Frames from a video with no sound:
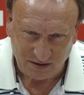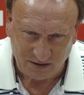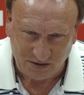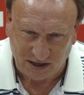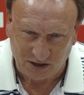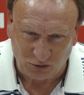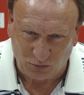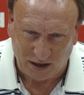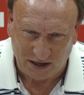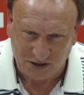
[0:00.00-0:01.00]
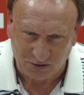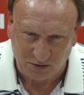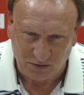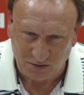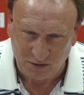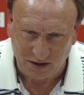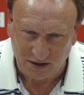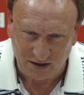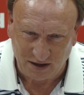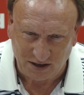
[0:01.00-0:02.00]
saying goodbye to him. I
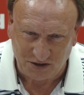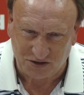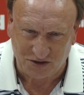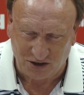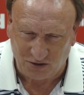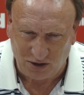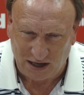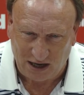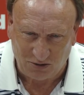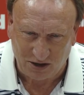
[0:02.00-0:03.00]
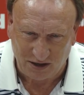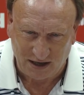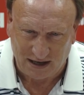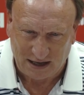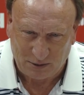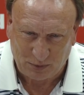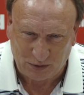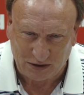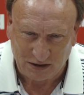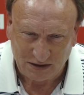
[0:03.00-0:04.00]
mean, I just thought, well, how can that
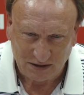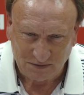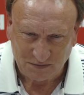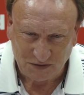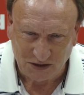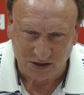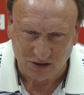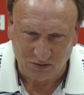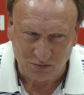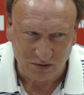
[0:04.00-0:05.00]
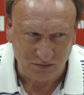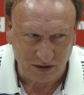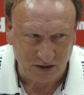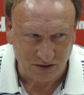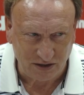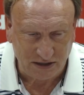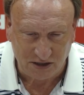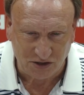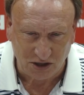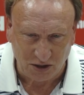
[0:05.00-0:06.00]
happen? you know, because he
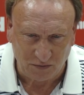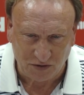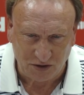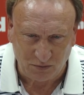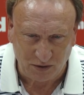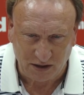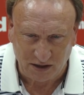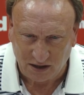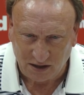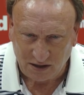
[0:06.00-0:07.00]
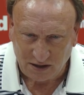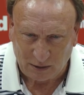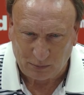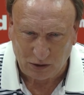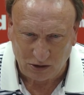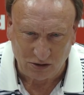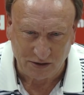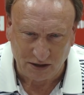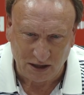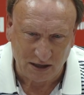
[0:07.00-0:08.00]
deserves to be
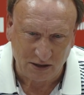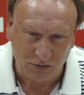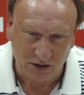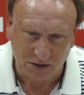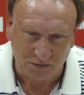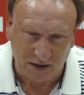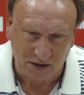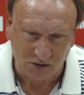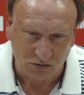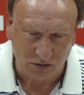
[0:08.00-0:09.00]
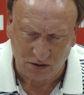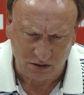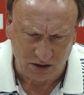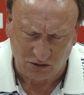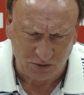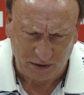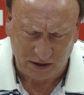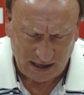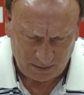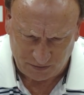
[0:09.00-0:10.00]
applauded like with his fans who you know he's been
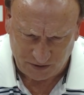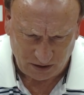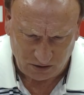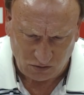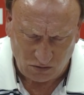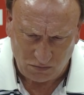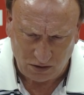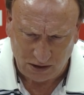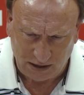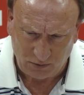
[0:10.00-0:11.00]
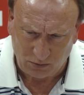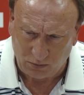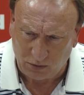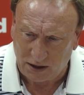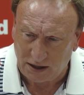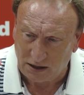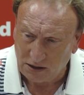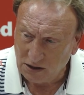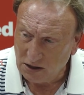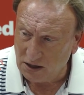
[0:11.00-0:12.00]
an absolute unbelievable player
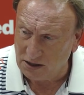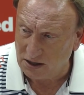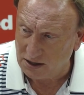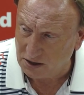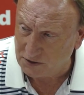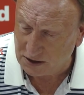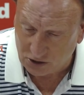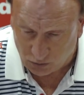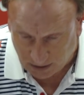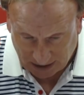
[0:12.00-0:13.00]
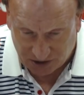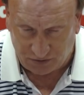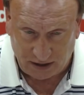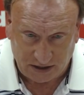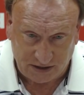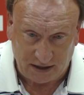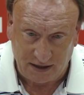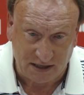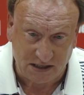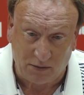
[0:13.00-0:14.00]
and I, and I think to a lesser extent
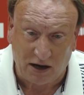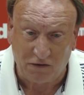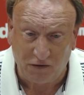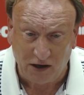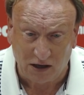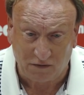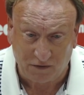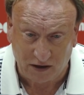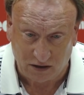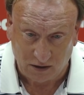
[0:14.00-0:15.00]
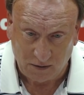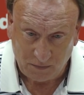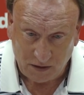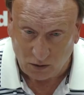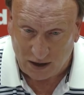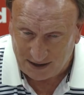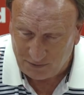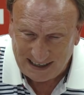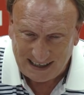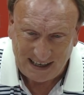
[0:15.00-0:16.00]
that's how I feel I feel that I,
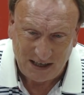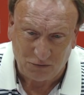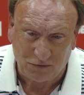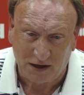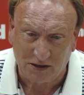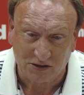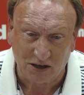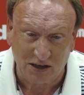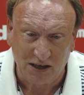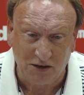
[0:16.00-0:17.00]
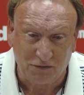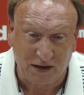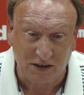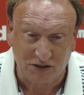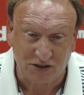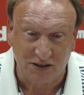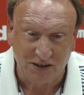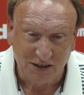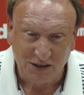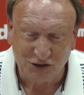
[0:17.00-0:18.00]
we need fans I need fans to
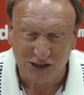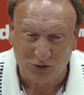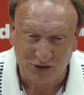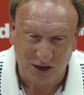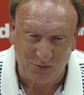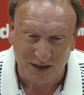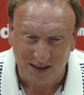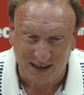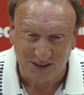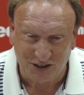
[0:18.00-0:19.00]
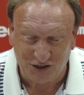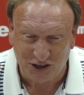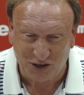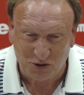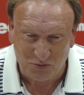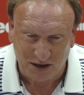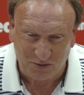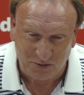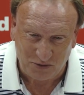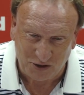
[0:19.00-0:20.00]
shout at me and then to cheer with me
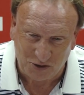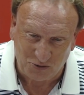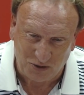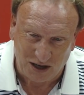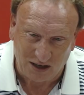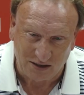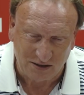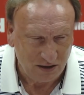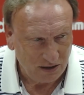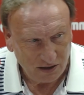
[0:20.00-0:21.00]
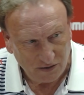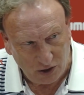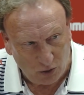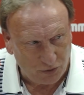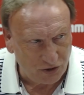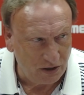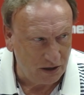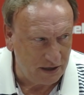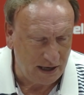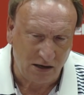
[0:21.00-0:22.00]
when we do well and the ups and
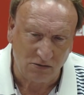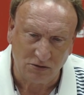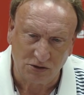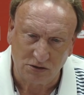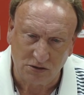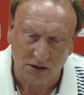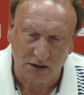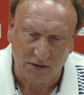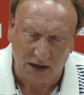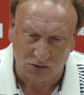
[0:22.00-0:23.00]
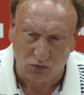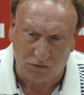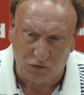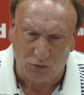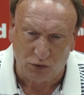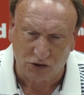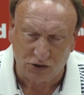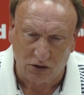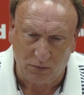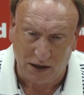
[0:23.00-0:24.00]
the downs and, and that's what football's
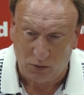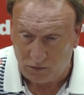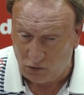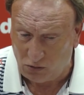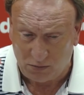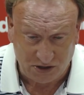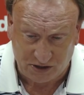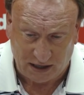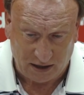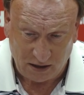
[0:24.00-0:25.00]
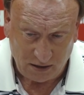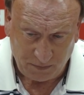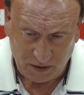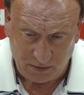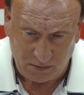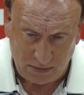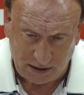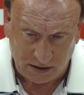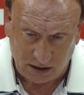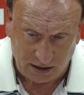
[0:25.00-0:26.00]
all about and we've all missed that I mean
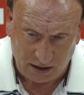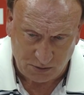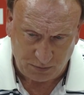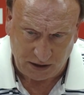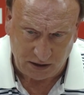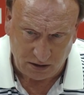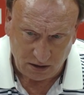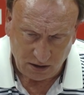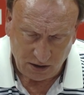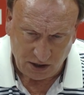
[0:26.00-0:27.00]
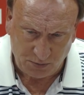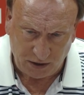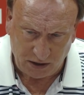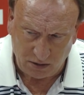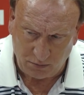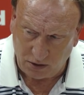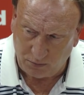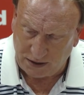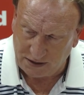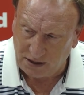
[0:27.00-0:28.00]
mentally it's been it's been a, the
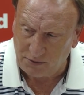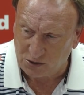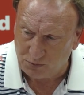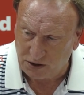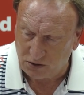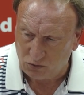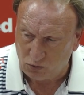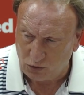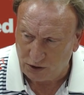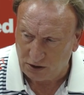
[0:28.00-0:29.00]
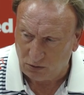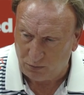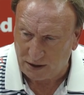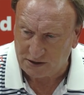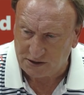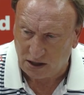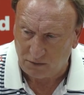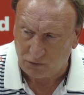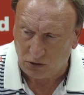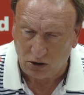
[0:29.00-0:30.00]
pandemic's been a real bad
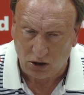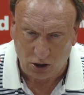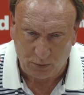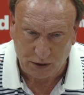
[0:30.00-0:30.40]
time for a lot of